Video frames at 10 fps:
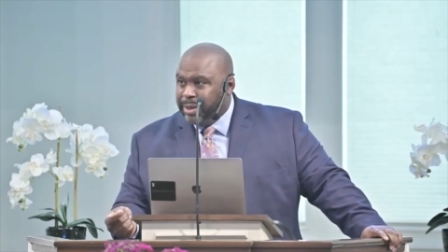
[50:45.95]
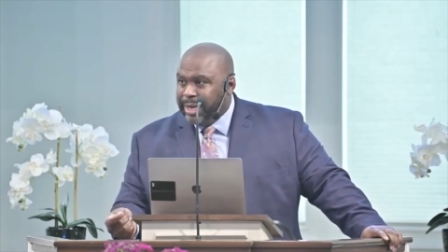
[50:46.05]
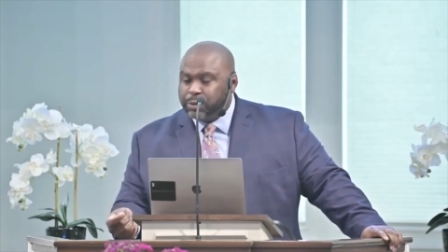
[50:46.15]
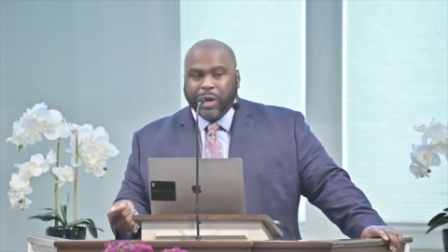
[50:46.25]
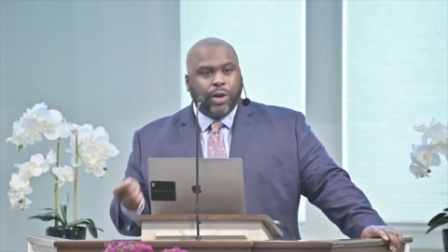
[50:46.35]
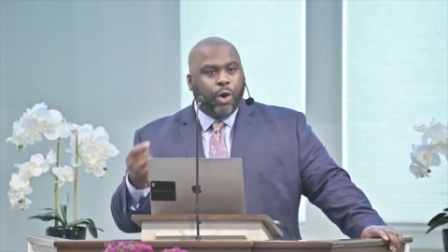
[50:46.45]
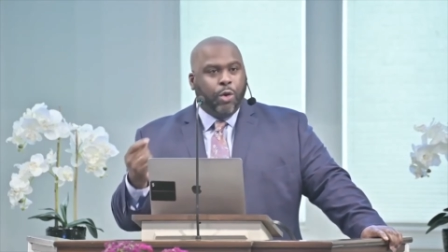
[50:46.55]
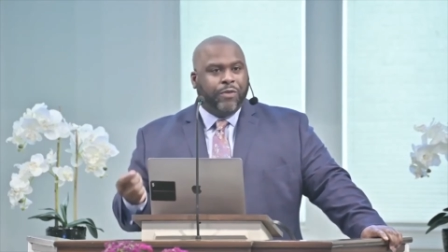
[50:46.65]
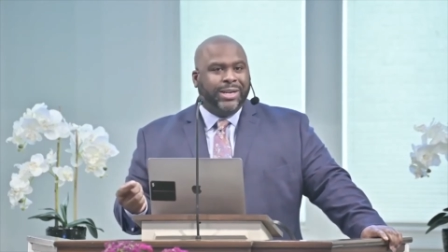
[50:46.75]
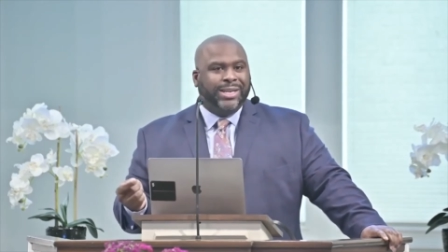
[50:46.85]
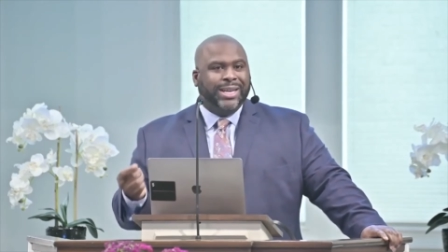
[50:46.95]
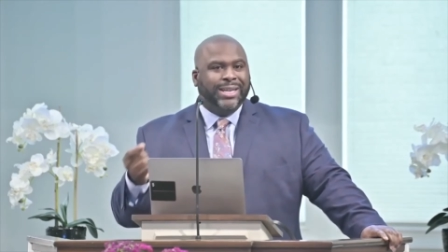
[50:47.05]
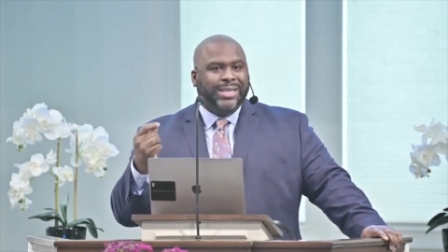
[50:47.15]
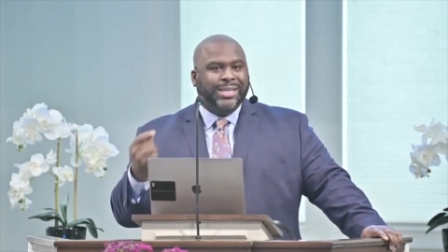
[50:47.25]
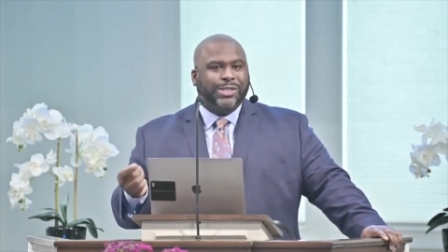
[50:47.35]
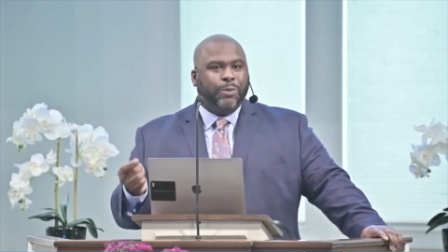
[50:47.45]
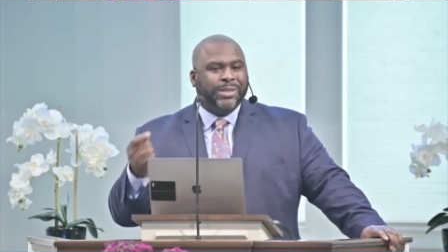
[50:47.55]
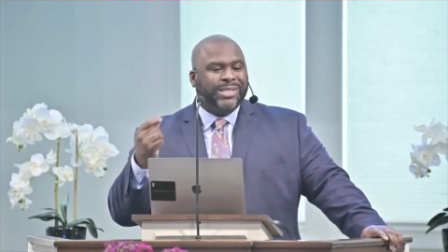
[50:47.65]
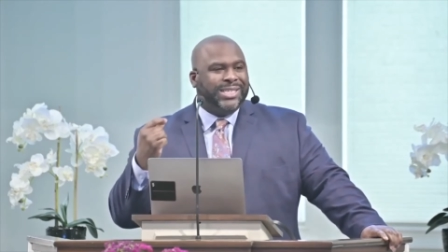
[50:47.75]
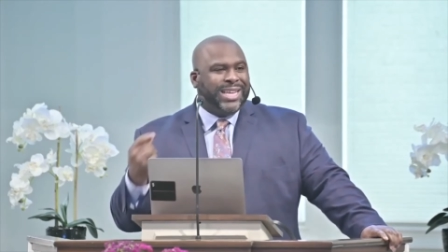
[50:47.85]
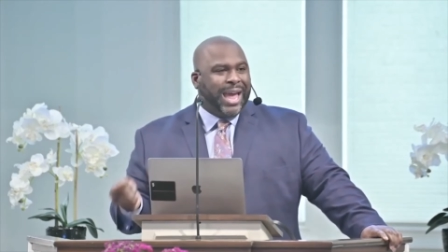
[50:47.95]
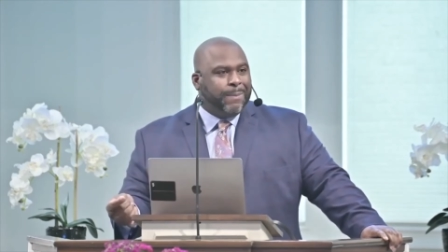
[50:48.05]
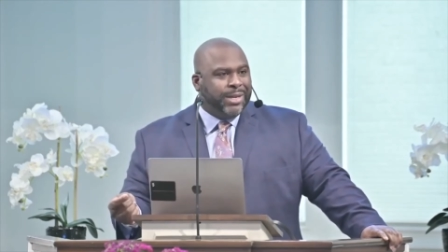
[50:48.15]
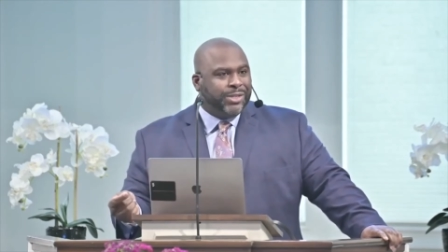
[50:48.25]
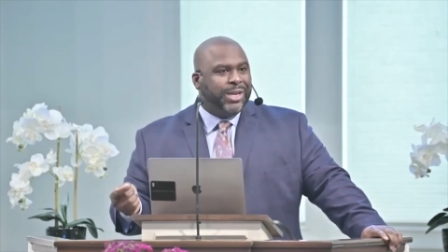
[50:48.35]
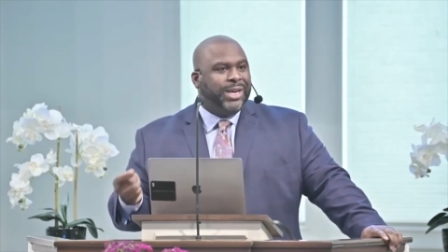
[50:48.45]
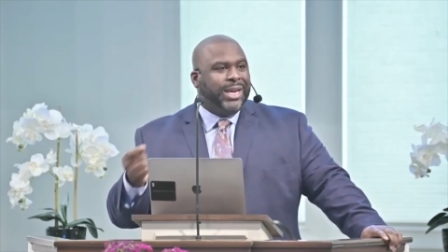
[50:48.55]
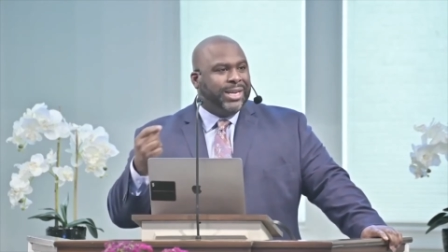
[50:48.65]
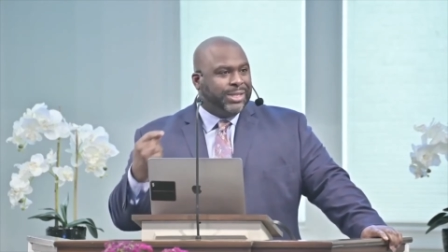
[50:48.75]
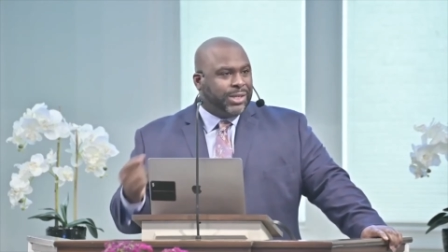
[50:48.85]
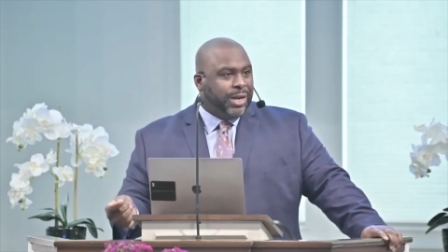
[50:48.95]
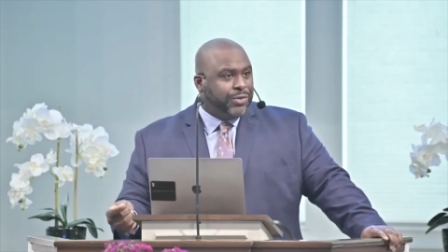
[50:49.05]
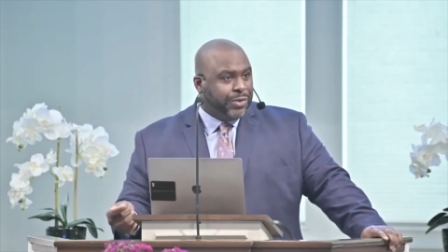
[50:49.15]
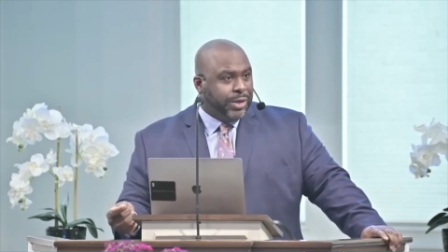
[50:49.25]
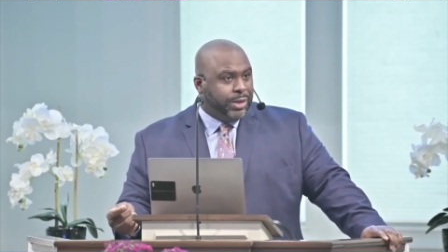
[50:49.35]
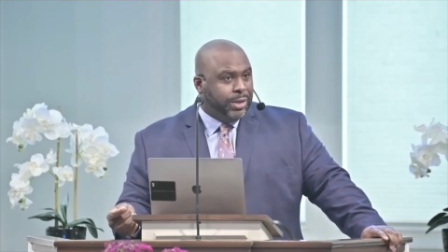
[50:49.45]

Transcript: That's why COVID did so much damage in this country.